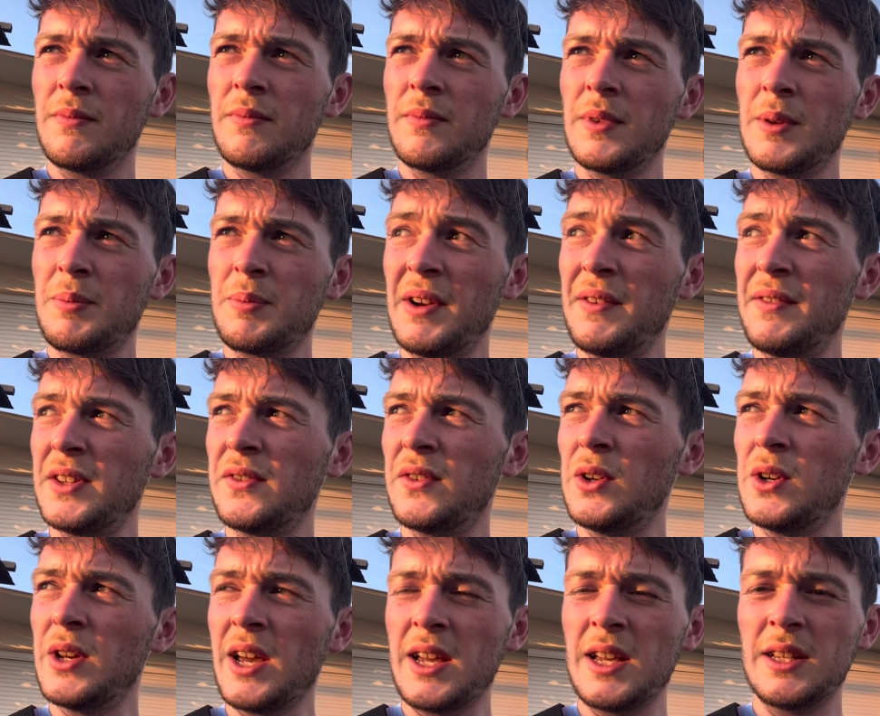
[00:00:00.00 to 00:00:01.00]
the previous few
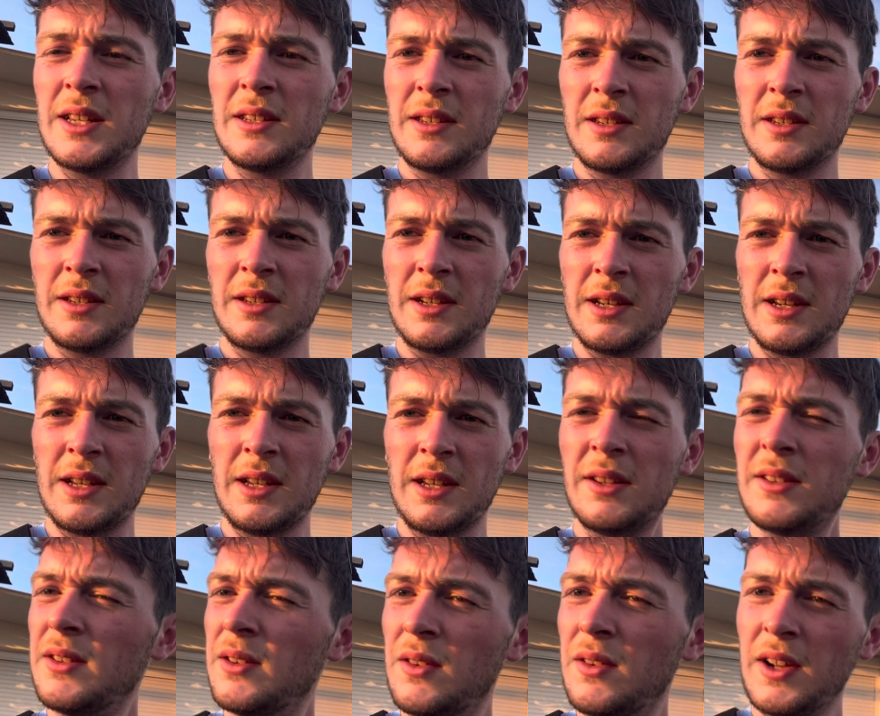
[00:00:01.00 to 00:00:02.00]
days, and it
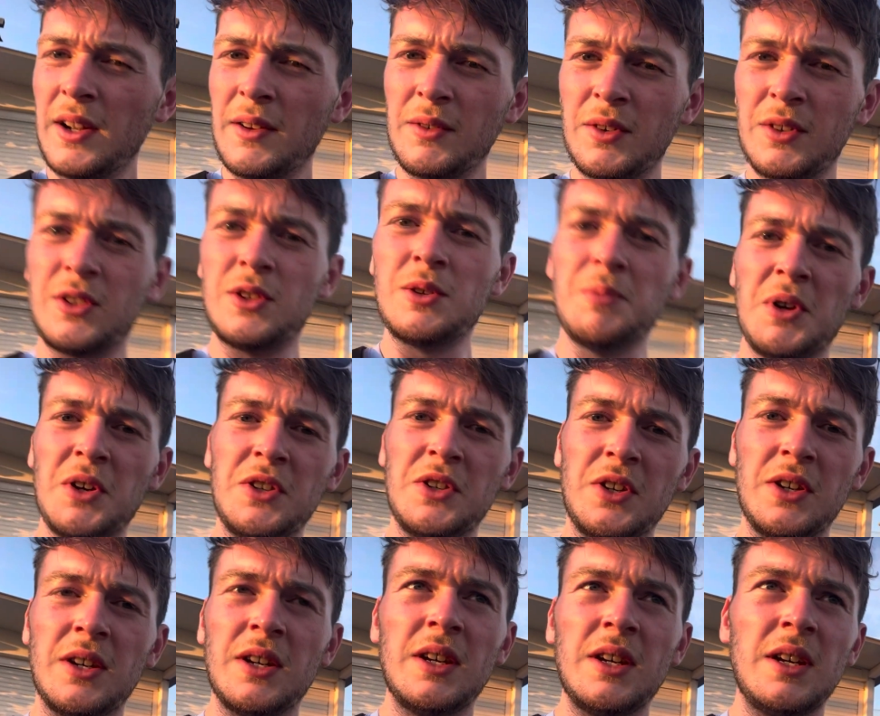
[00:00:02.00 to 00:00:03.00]
doesn't look like I've done too much.
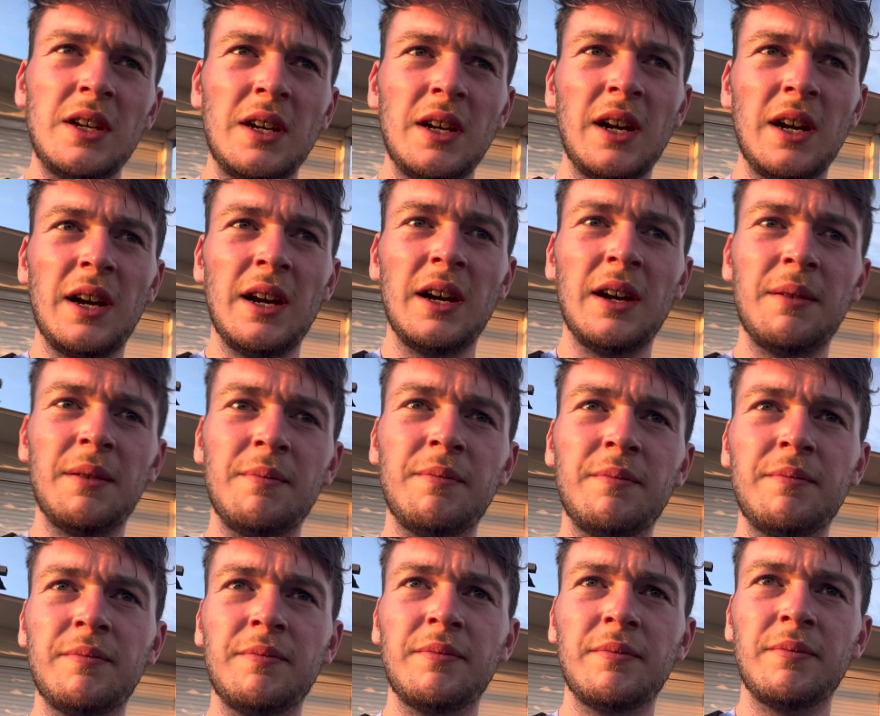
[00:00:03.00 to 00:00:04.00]

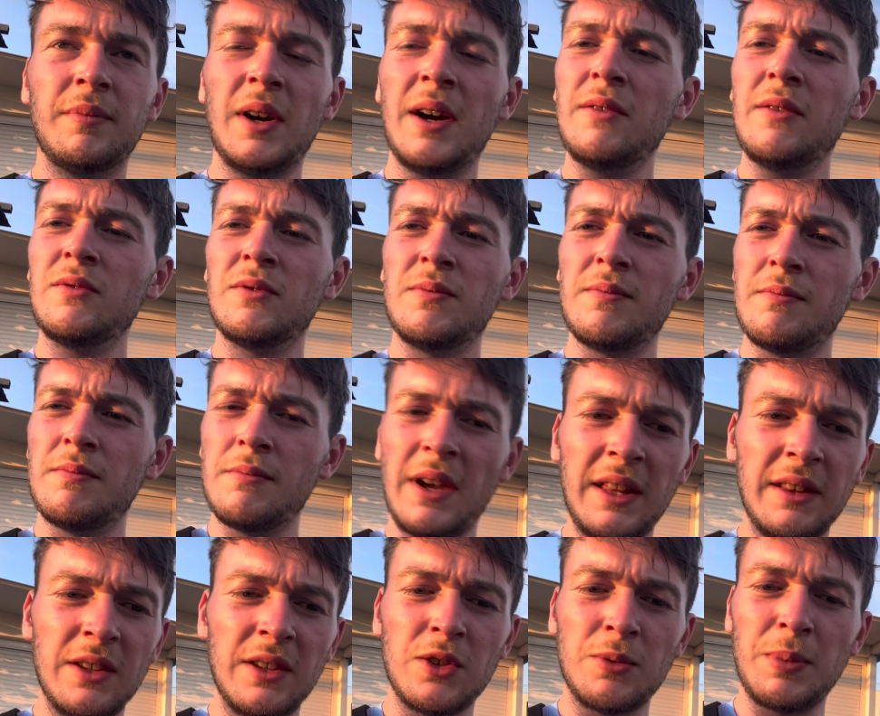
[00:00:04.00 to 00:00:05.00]
I've
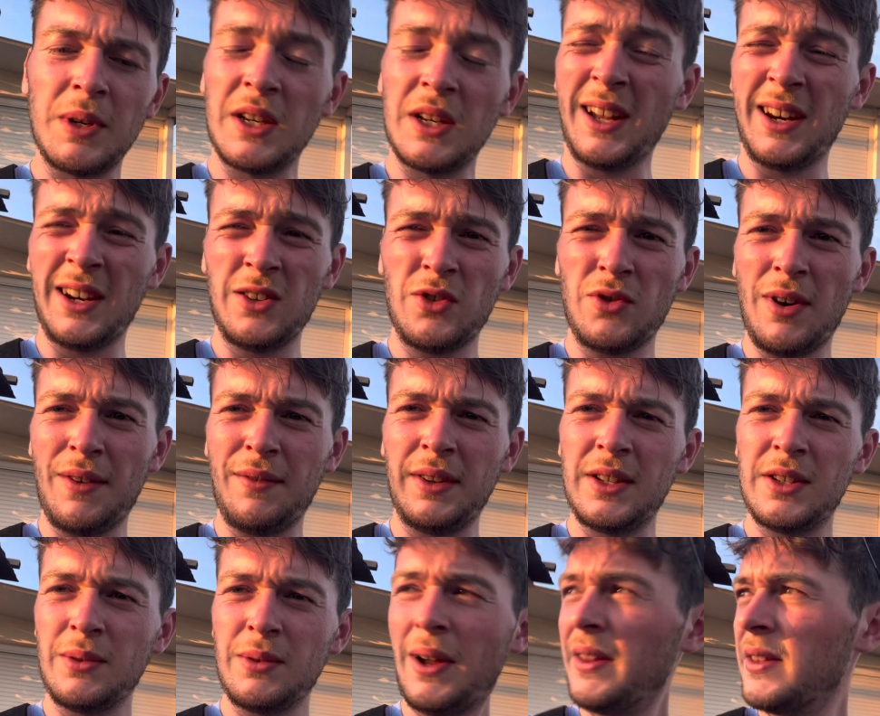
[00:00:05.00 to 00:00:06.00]
mainly just been kind of traveling
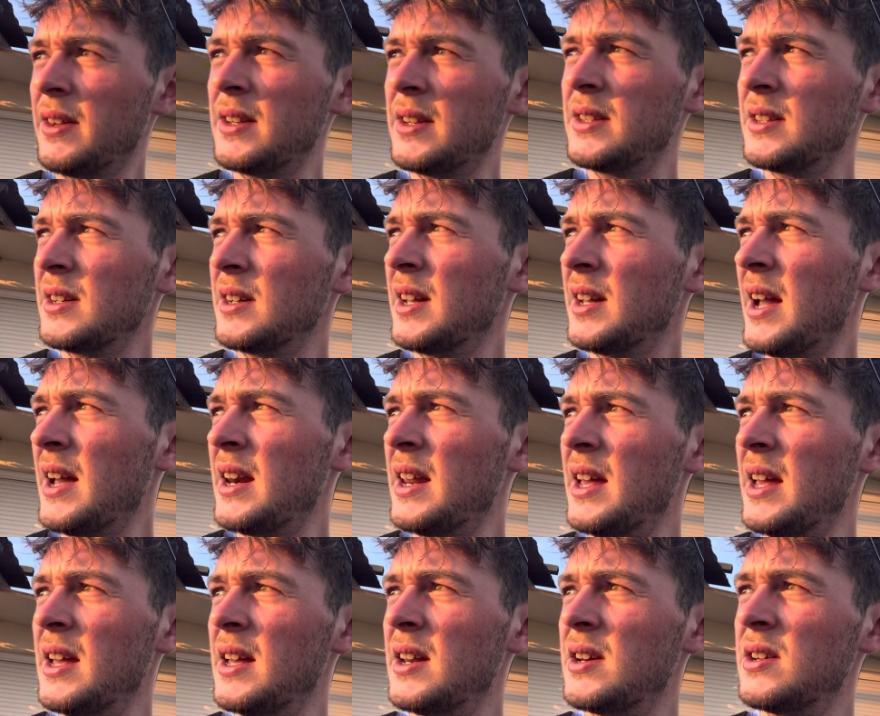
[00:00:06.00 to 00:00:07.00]
to Athens and getting here
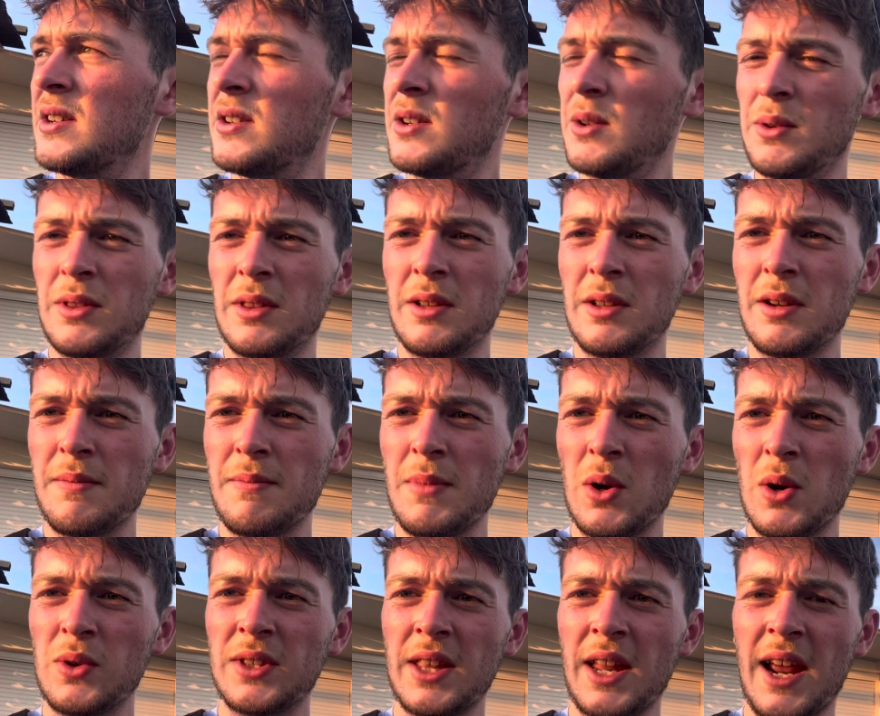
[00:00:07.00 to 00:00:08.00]
and doing the
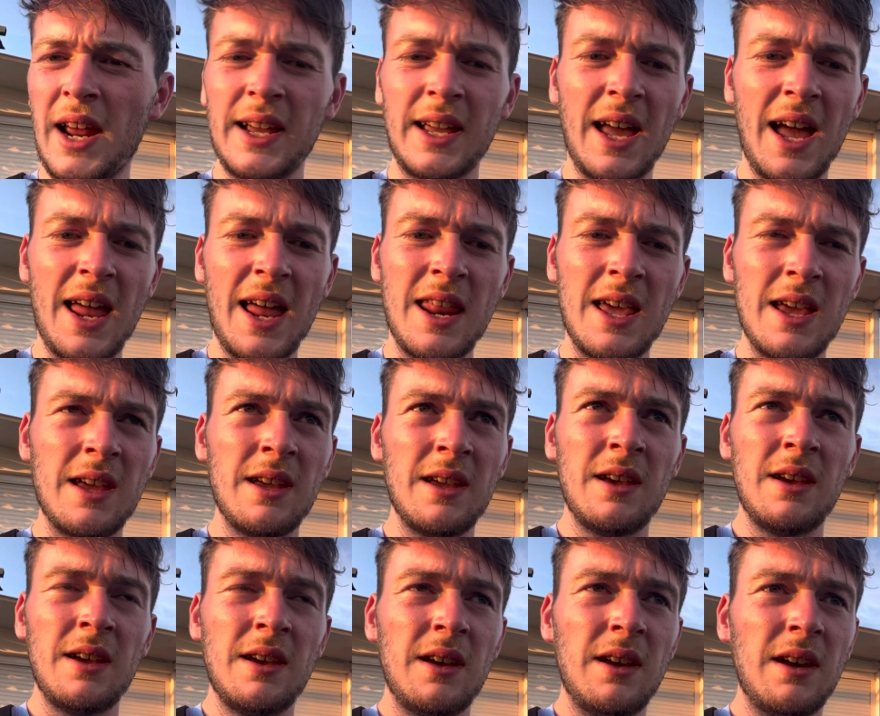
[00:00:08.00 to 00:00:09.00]
most that I can
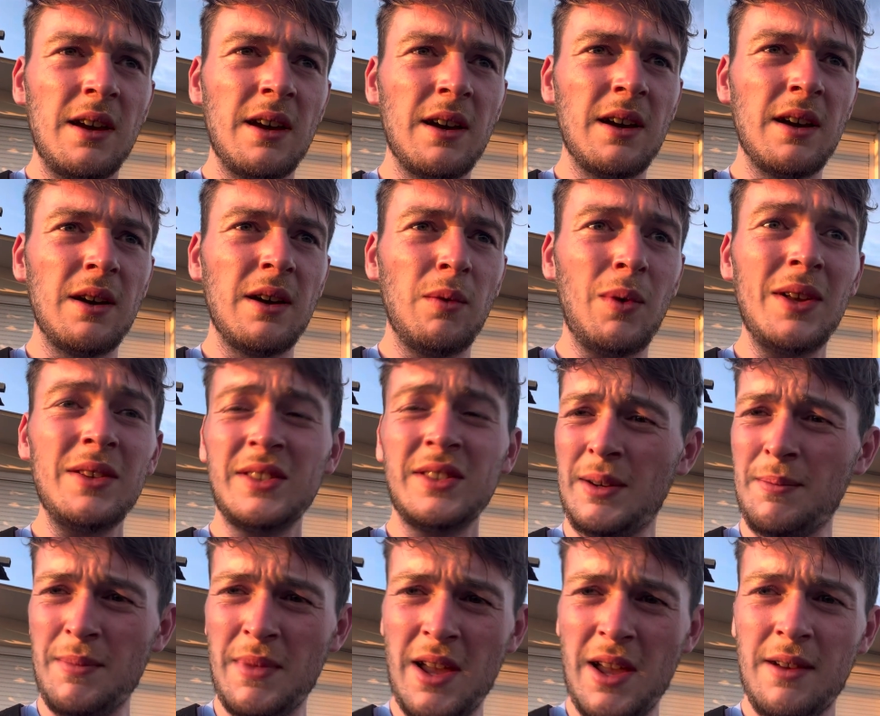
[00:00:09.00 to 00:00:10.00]
whilst
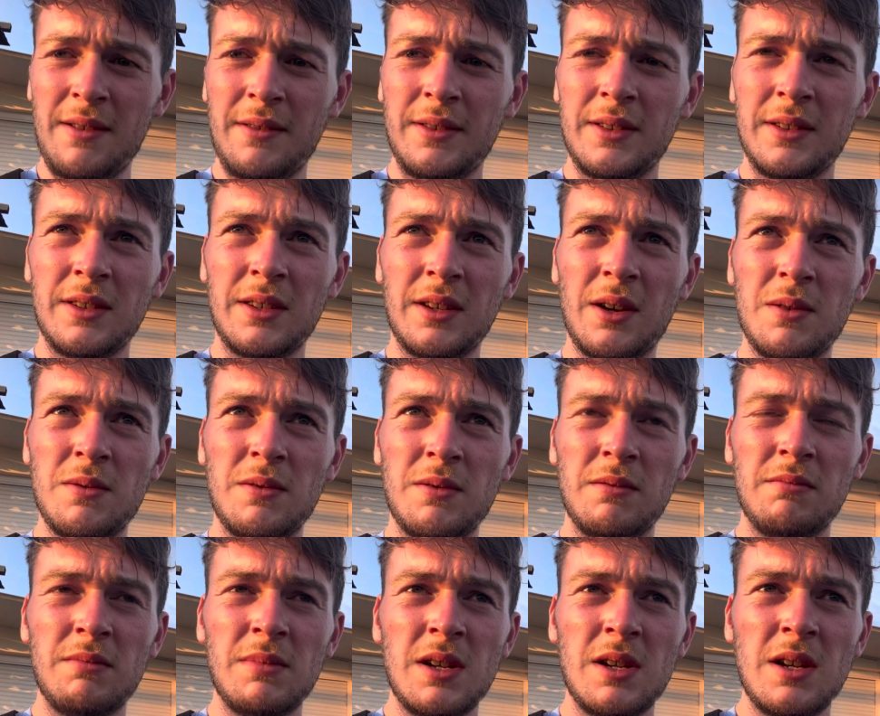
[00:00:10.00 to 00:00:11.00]
I'm there. So
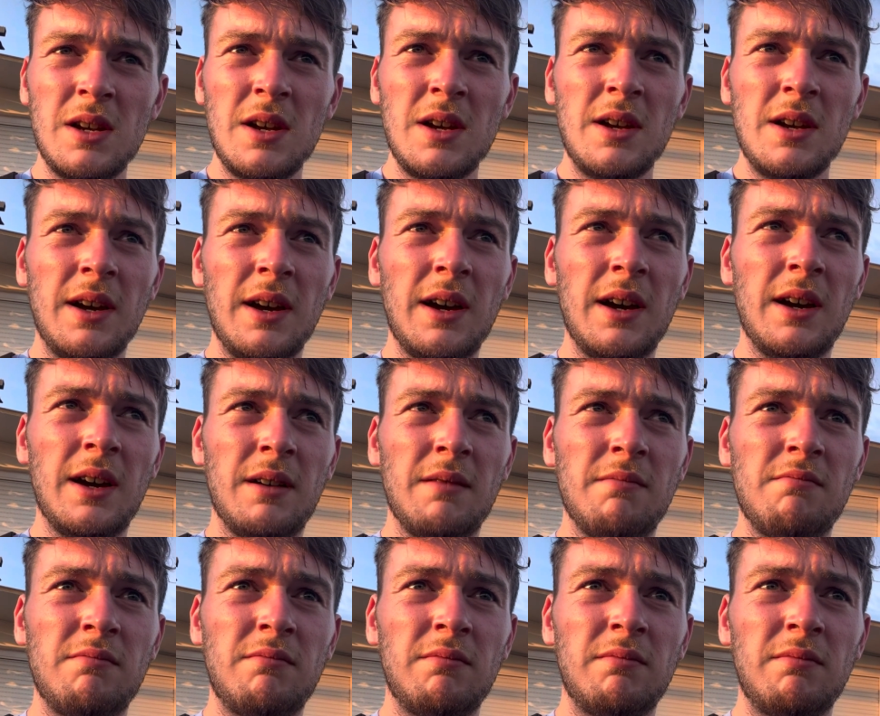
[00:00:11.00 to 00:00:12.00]

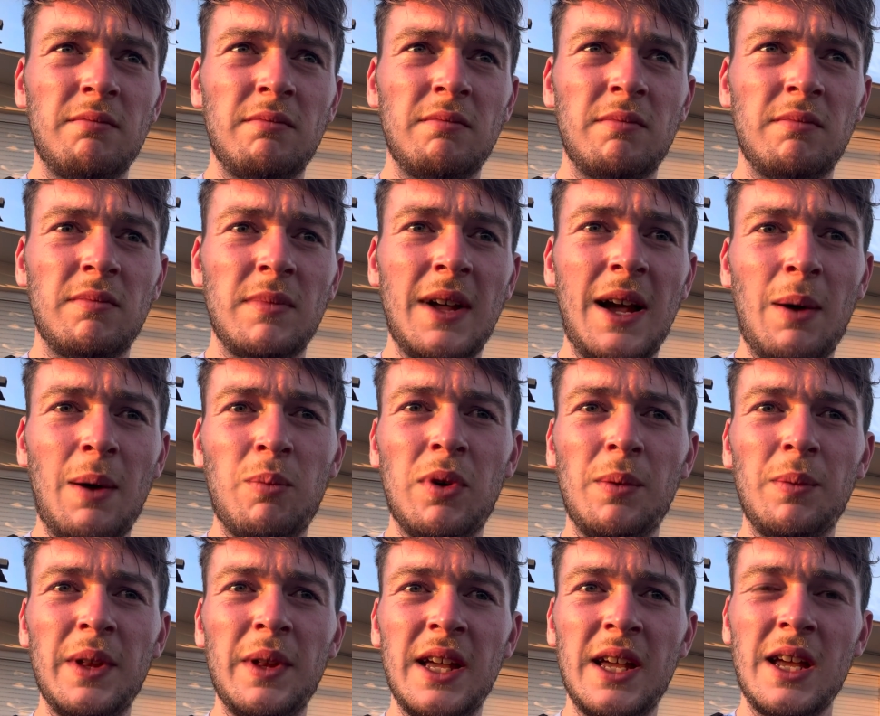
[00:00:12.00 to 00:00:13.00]
I'll
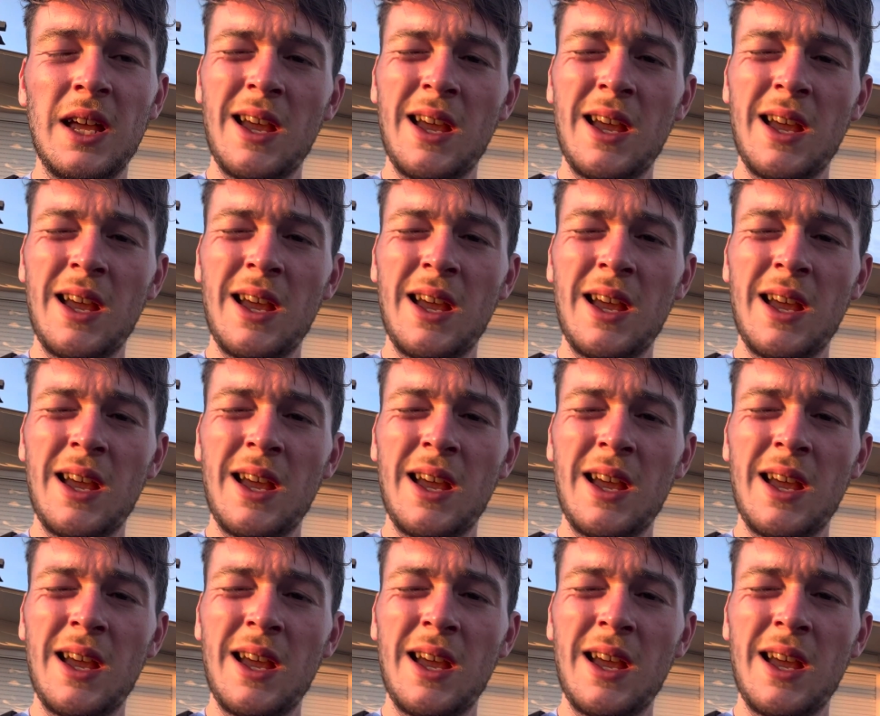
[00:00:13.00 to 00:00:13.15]
probably